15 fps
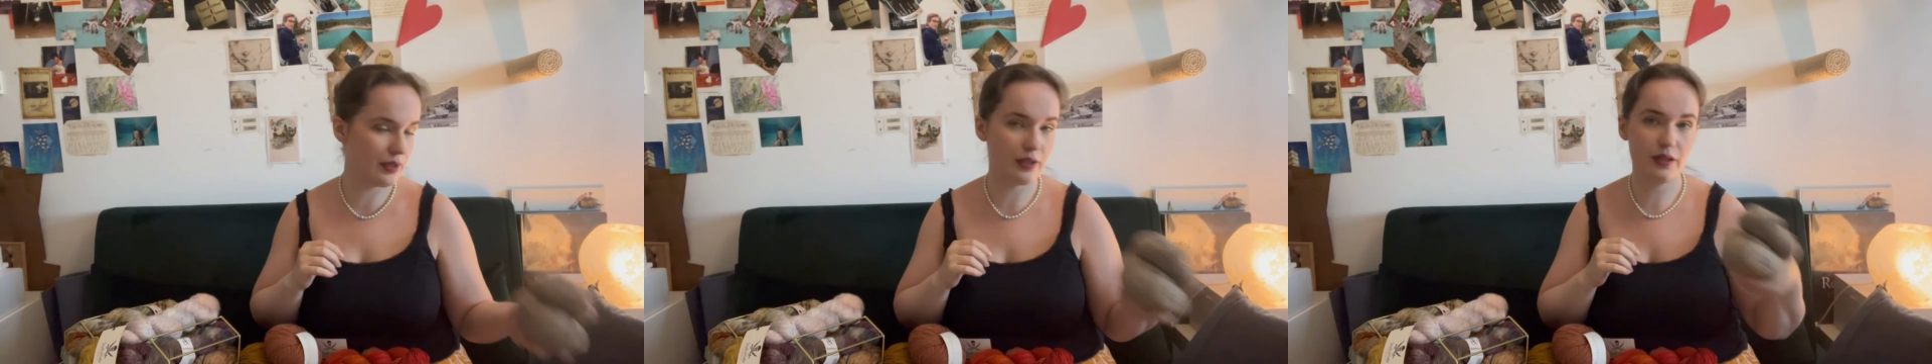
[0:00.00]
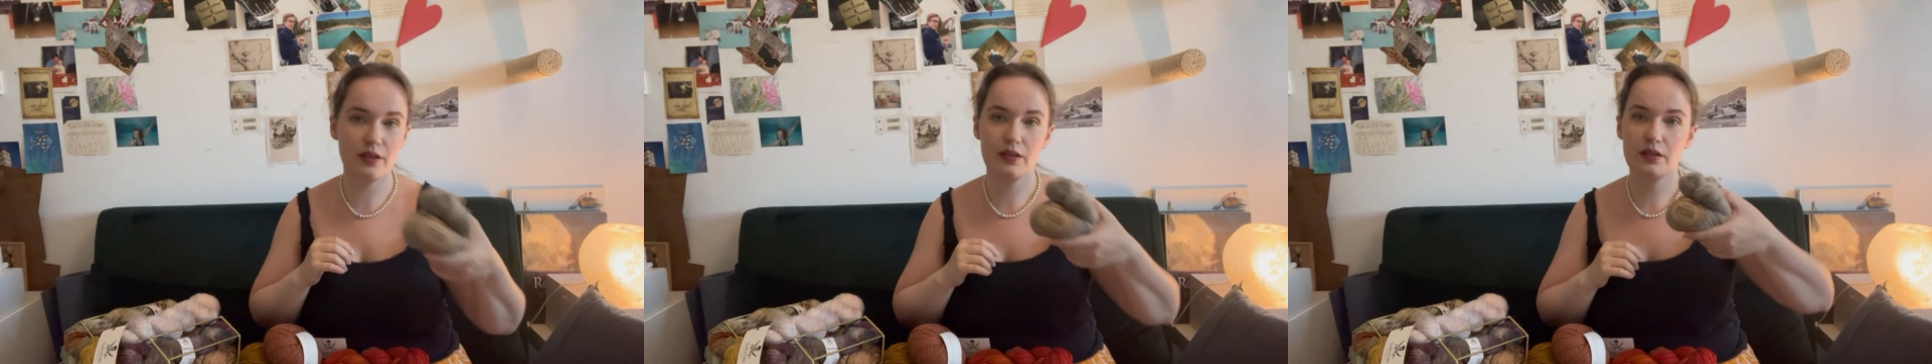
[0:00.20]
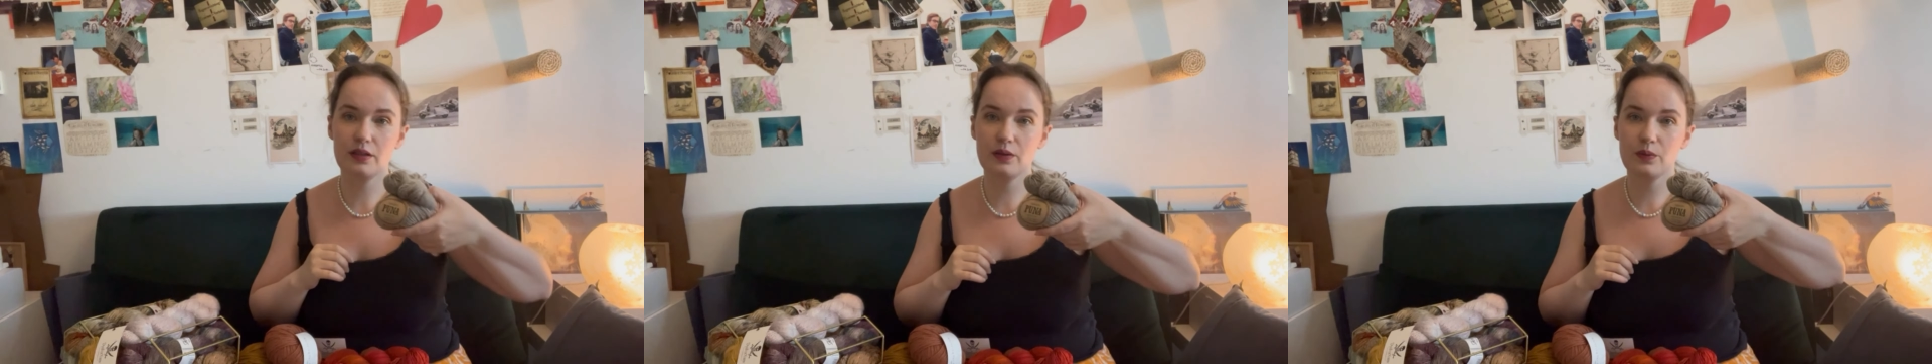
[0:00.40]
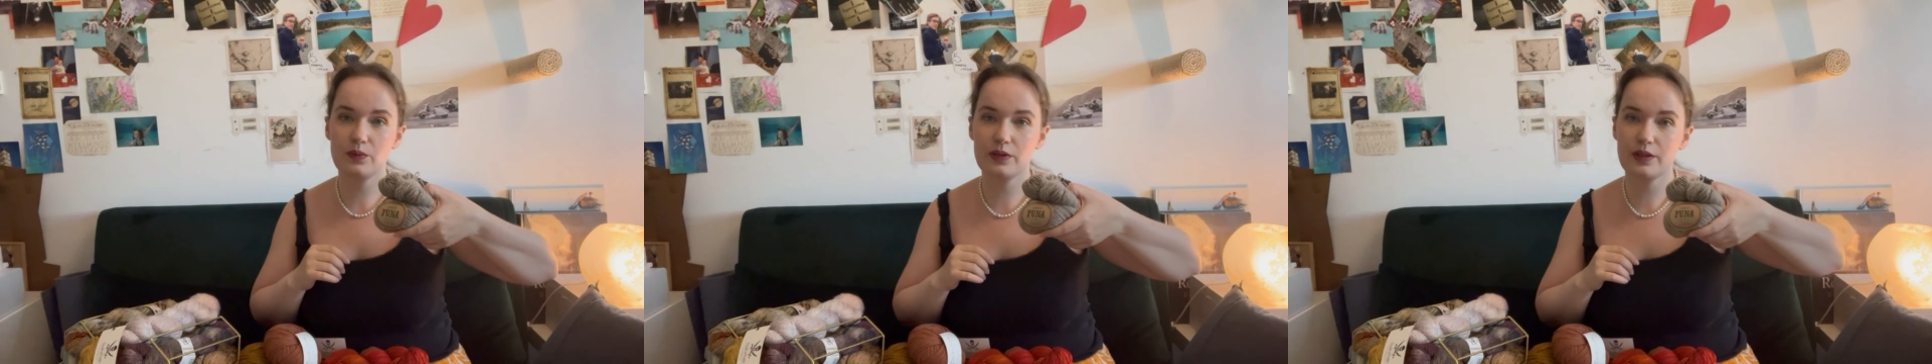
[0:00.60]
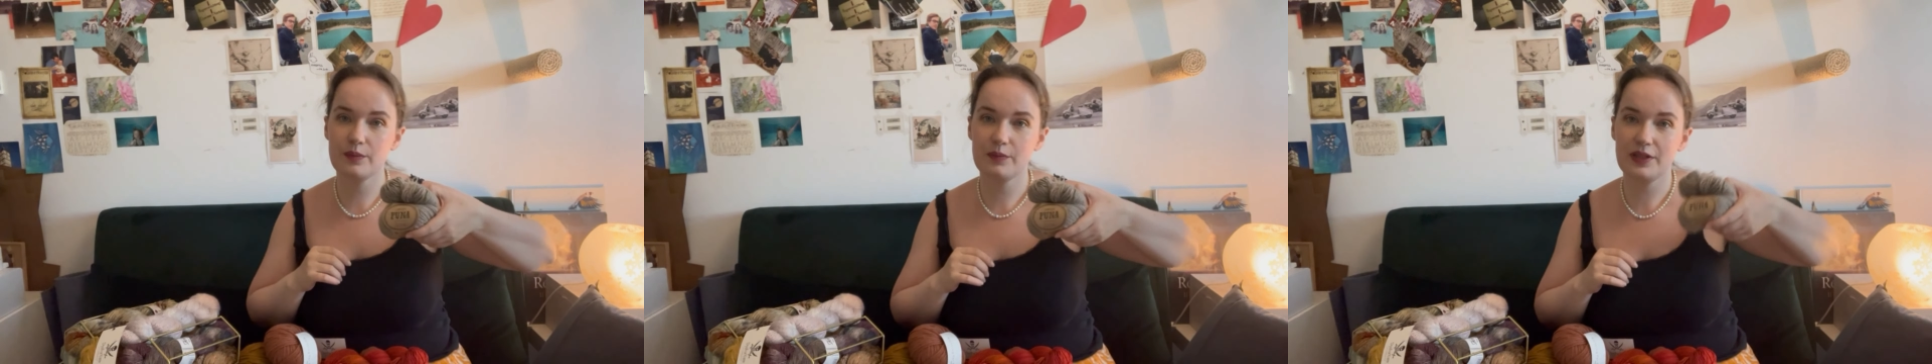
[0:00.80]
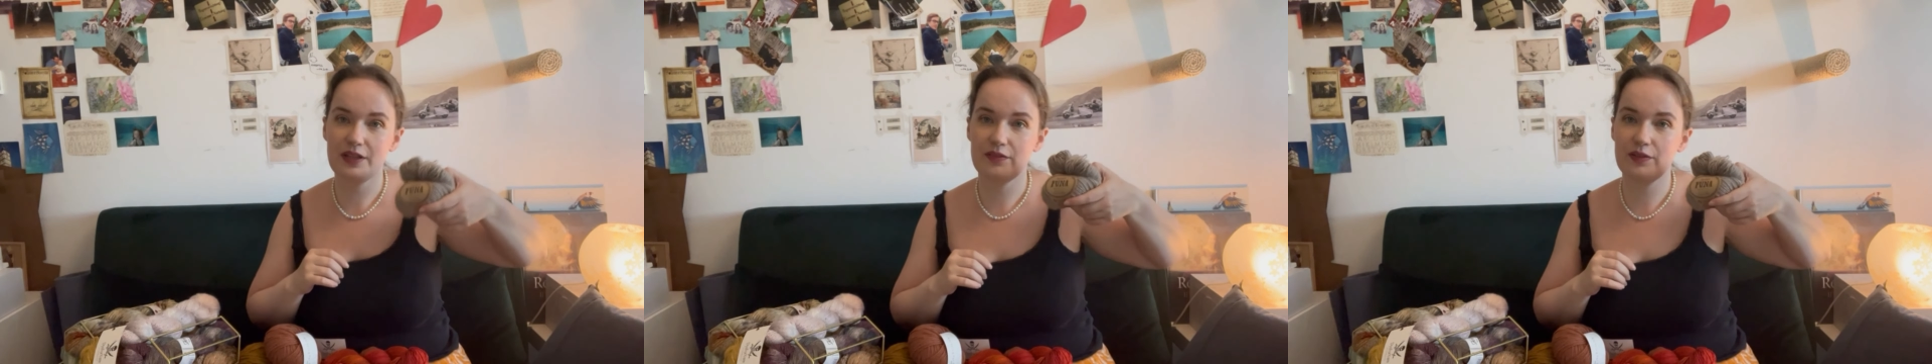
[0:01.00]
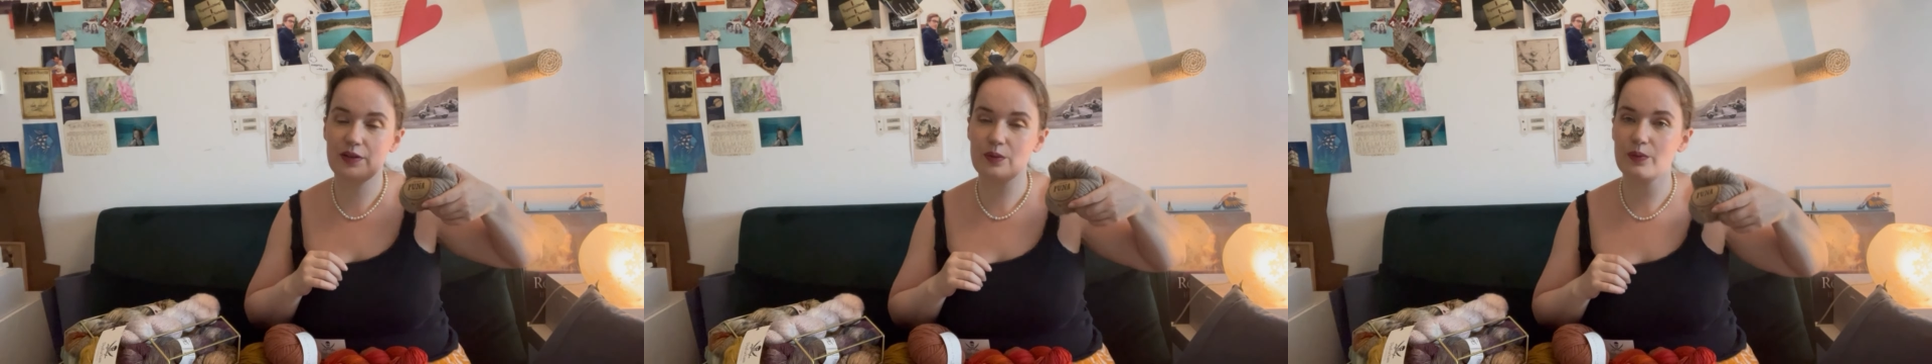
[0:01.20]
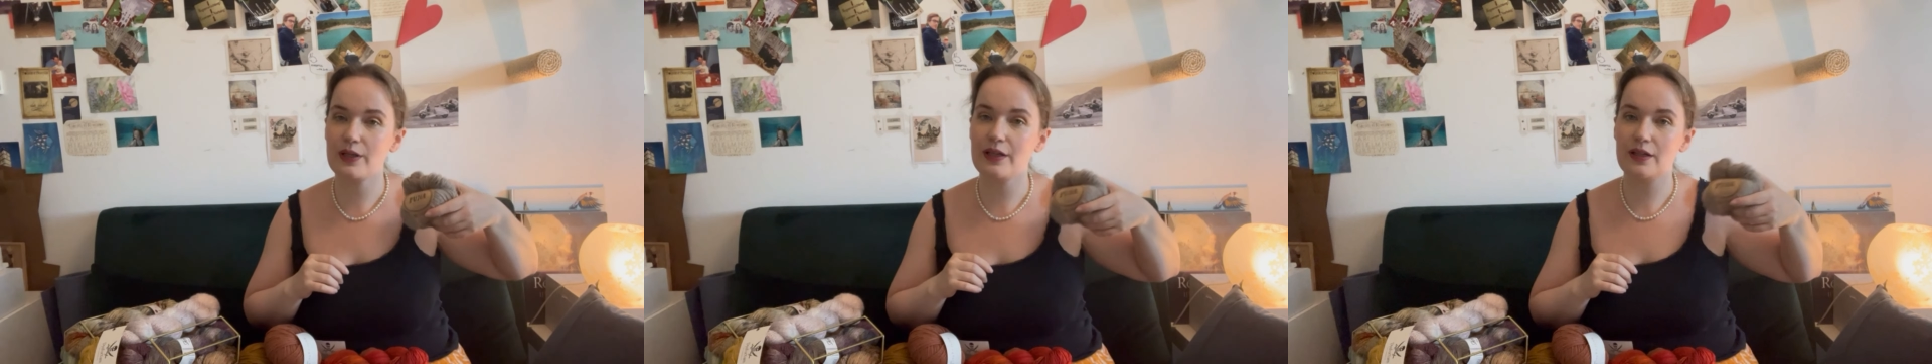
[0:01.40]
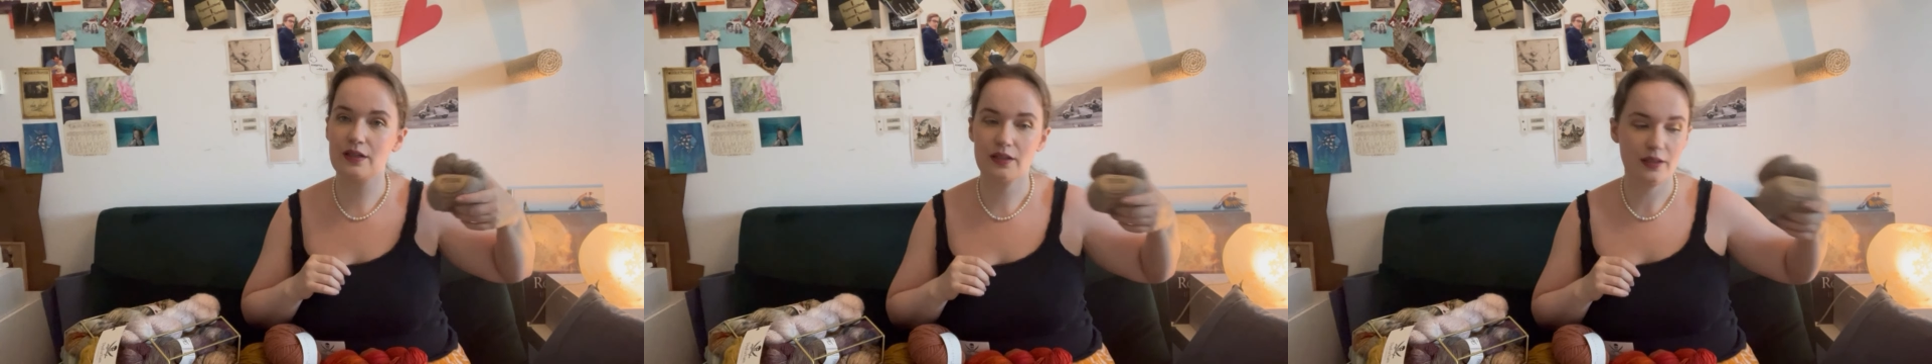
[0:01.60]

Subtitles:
the when I'm giving away